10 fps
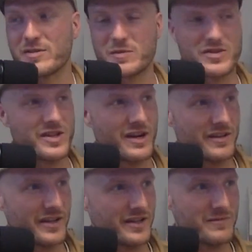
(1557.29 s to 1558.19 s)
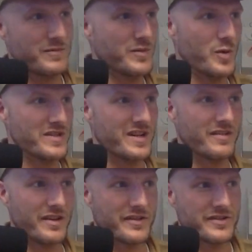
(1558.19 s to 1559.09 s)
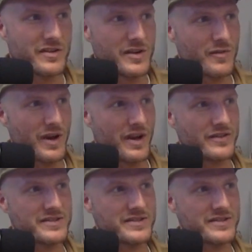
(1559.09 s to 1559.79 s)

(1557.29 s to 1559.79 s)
which kind of like coincidentally all started around the same